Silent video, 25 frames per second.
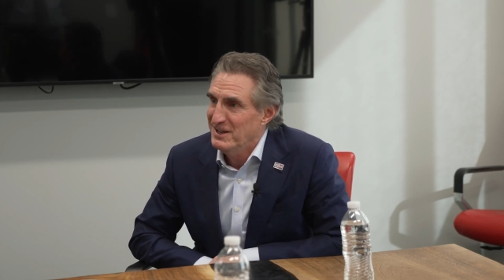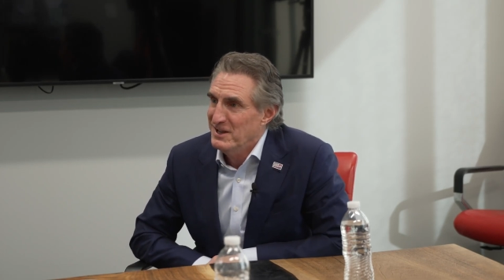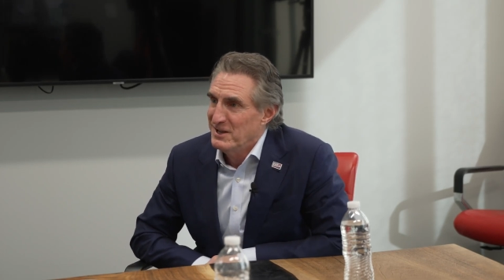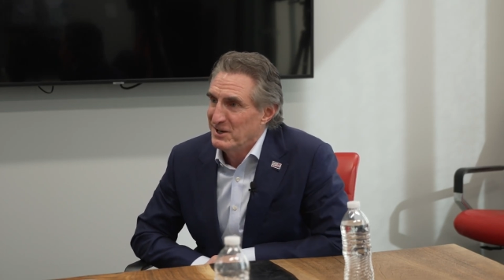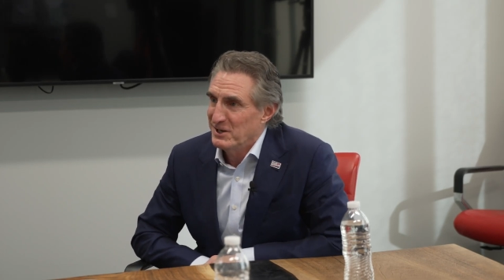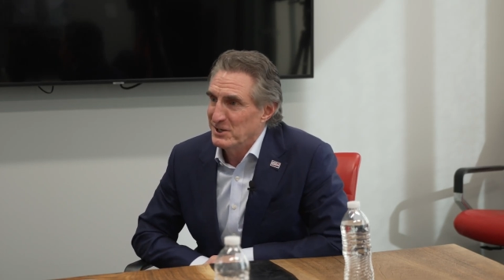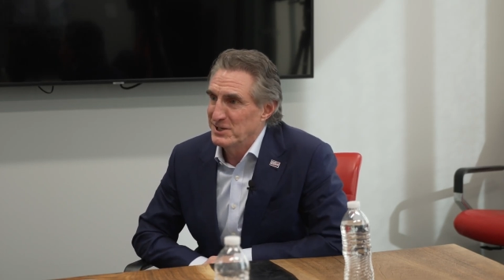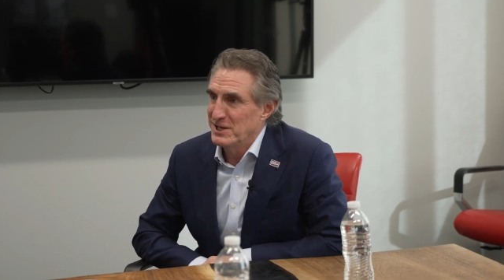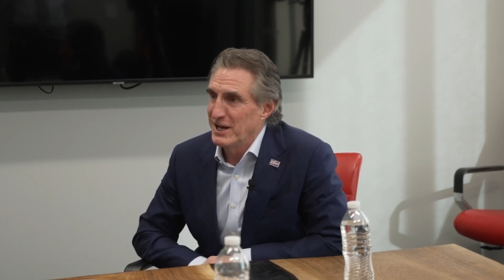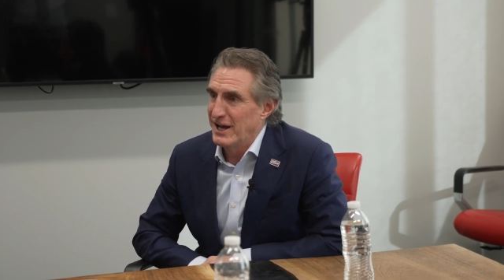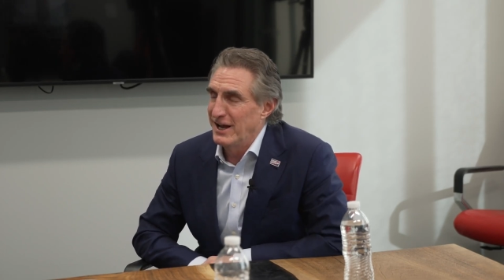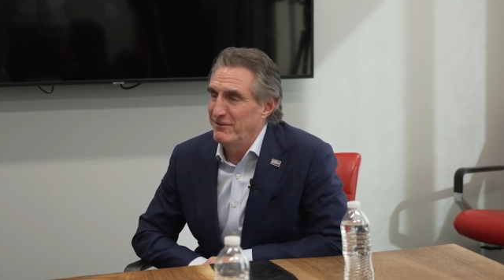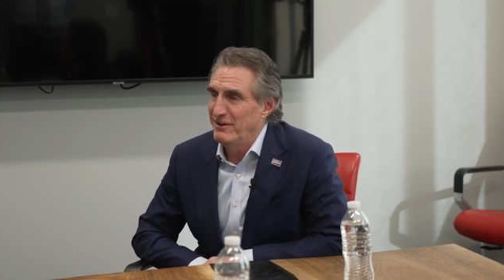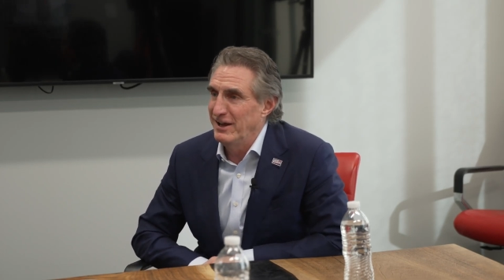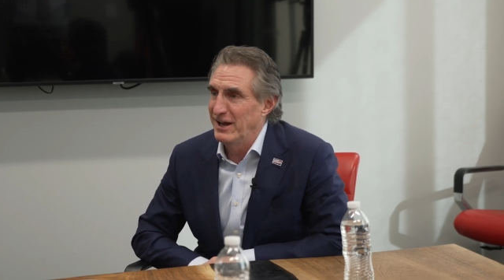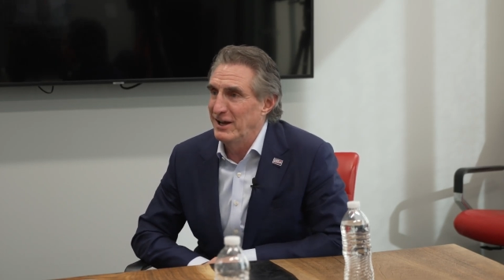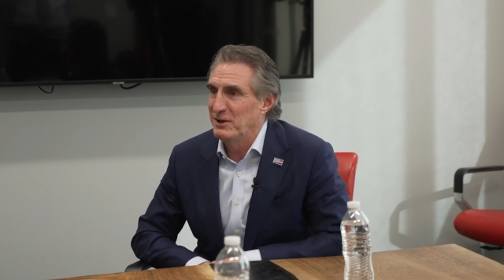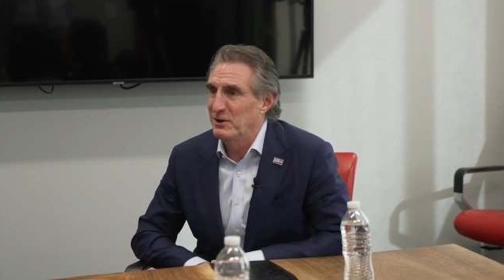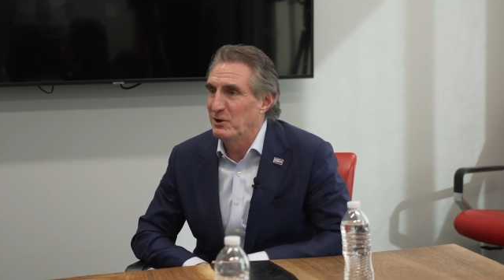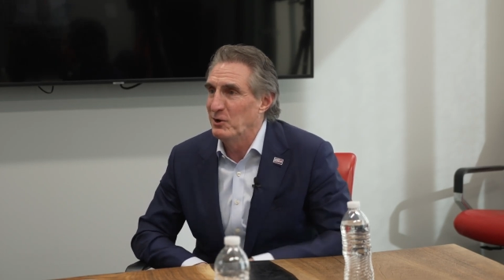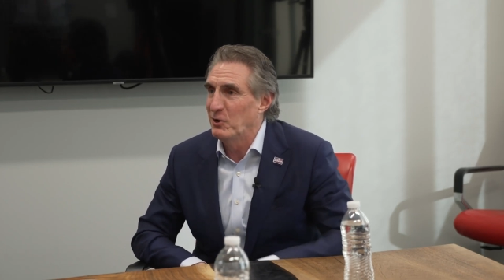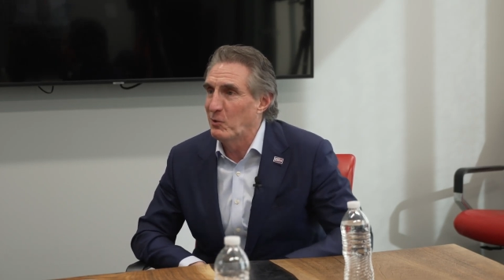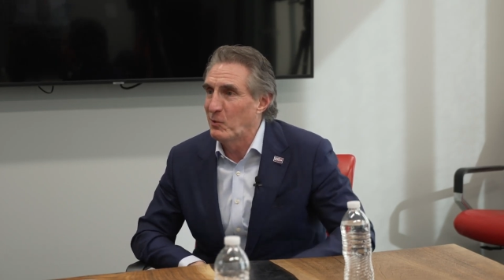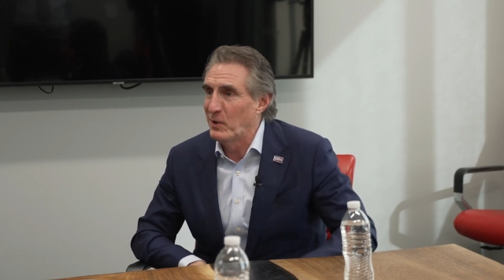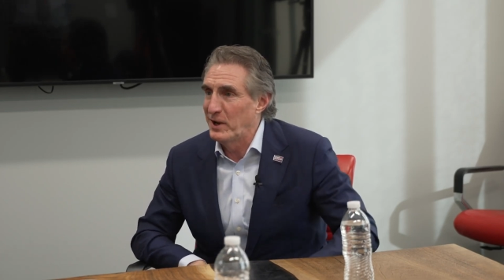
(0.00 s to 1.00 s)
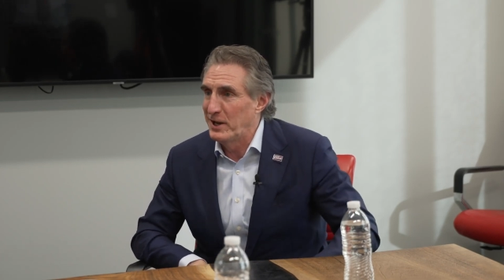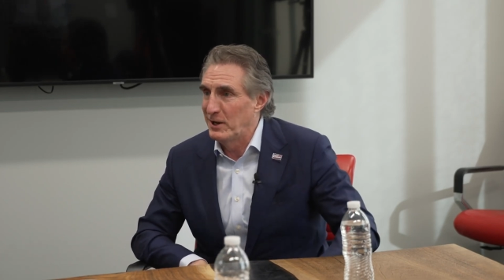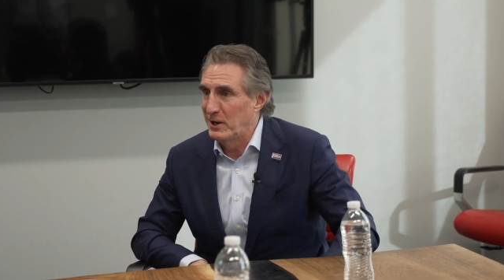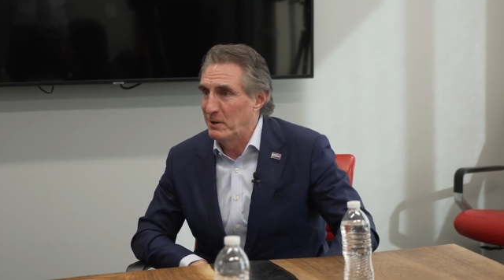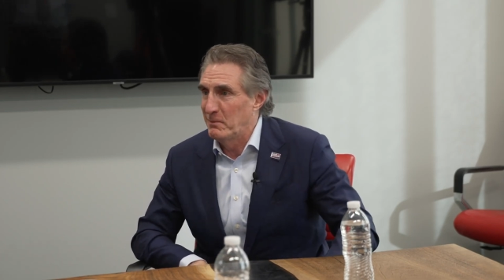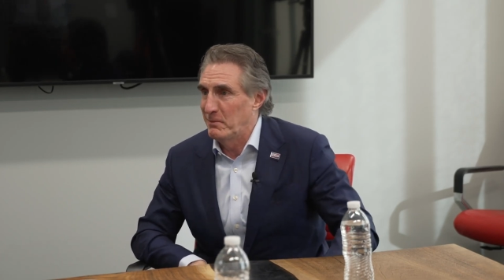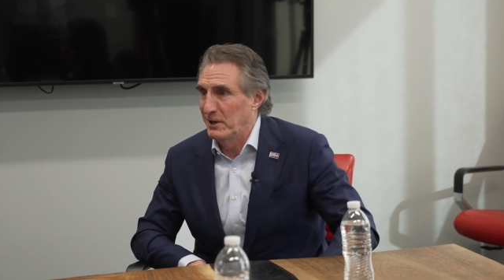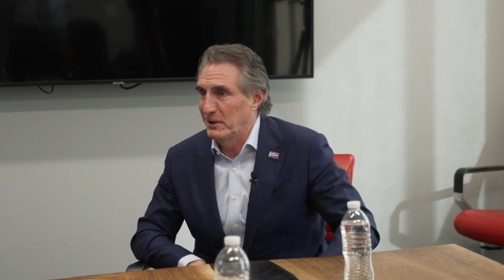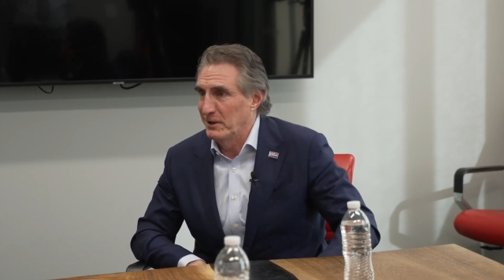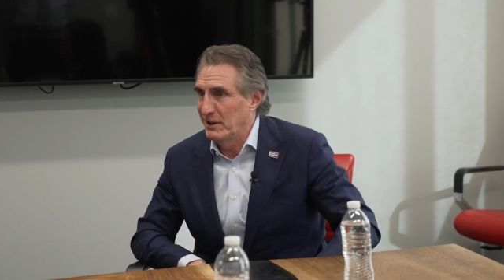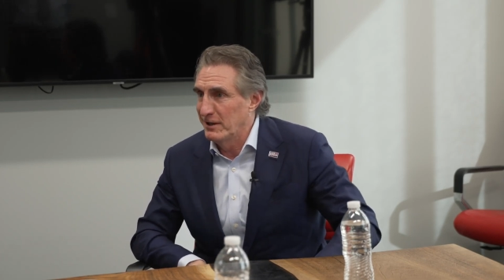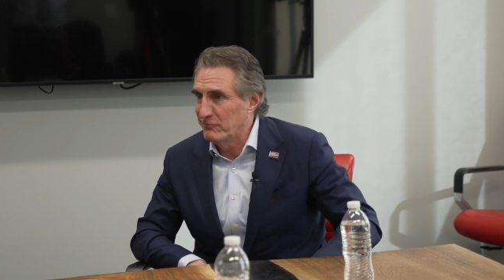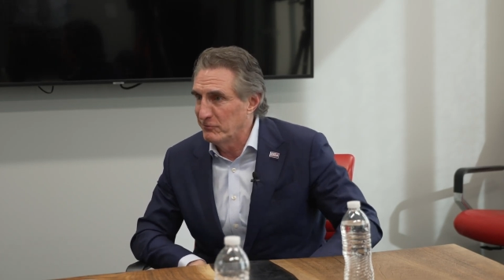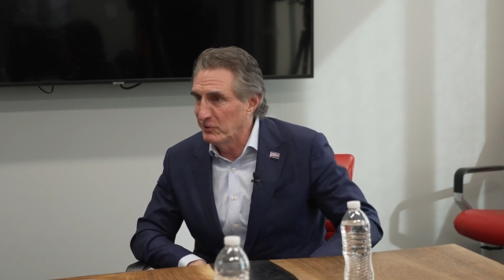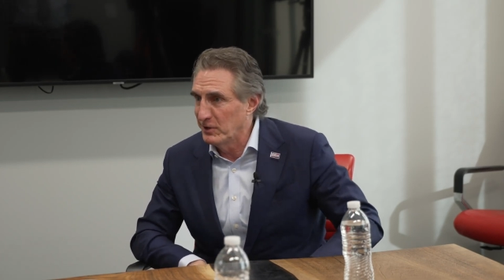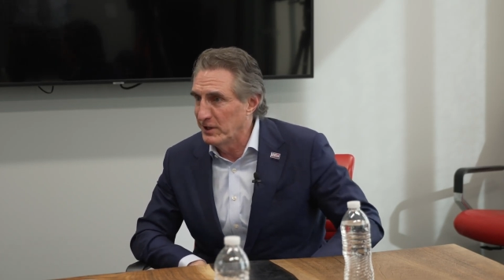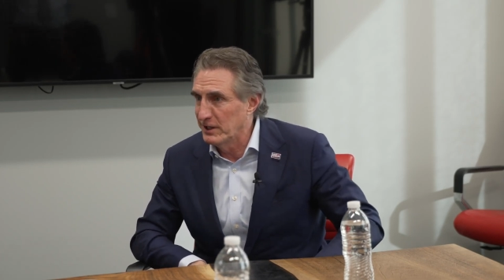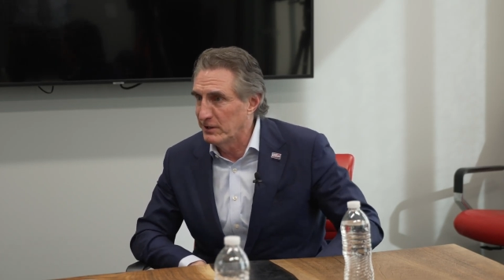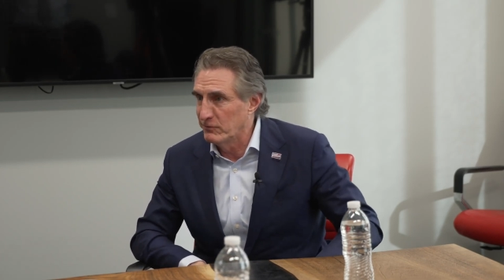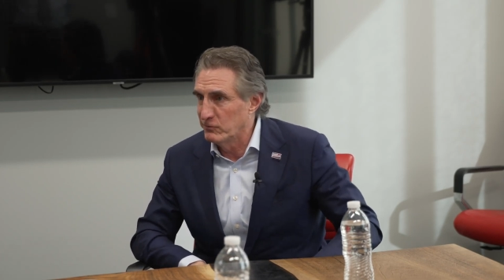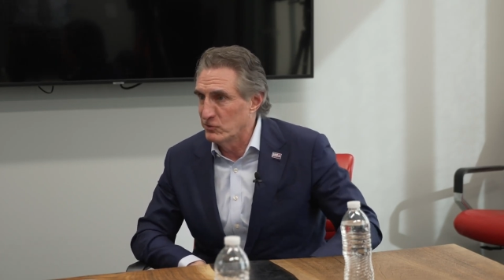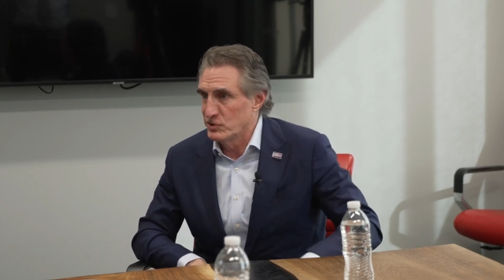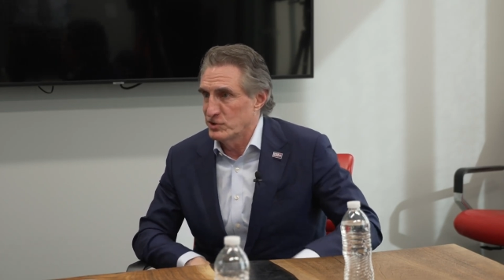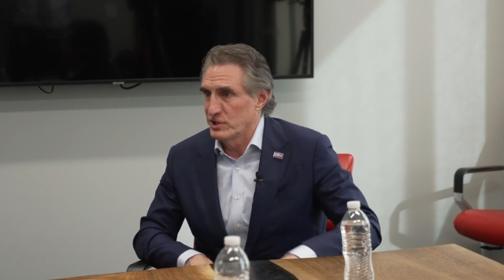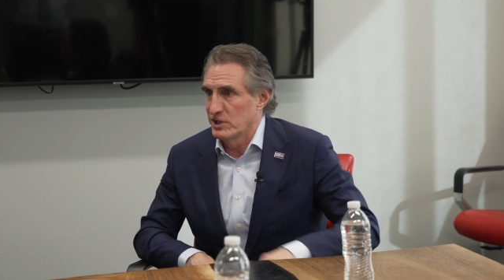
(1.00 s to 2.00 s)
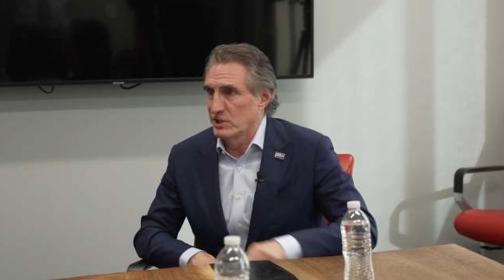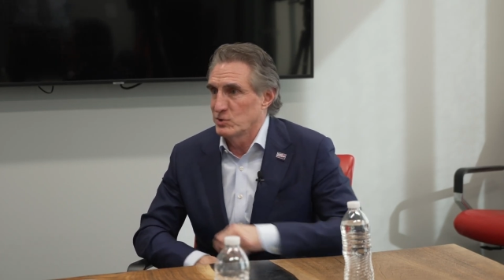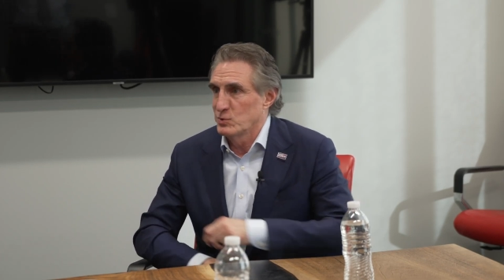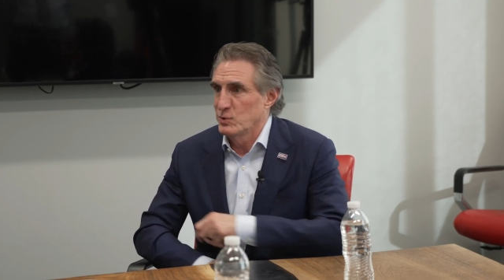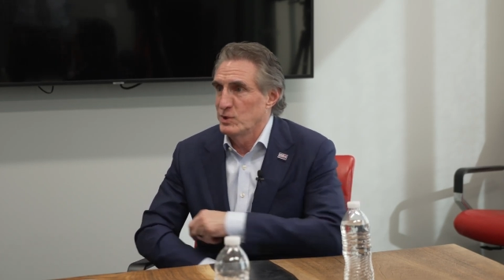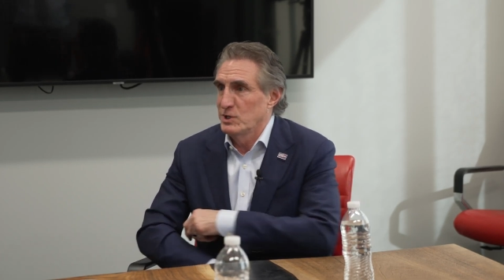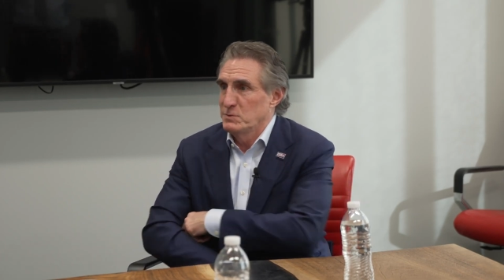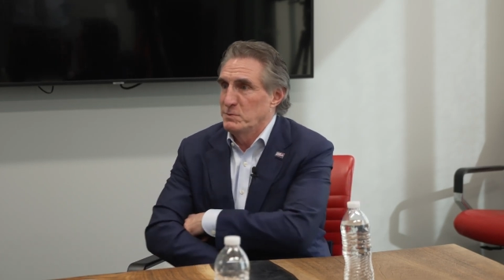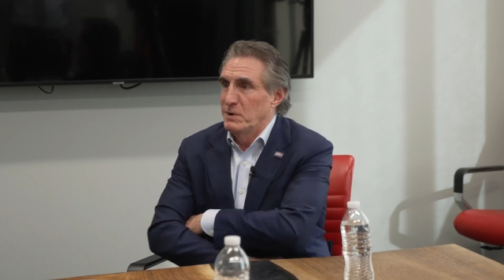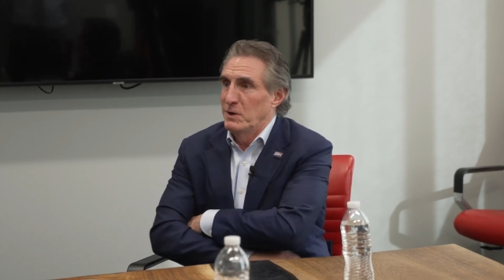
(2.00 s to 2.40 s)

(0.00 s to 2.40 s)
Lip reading: because I've had no weight on my left leg for 6 weeks.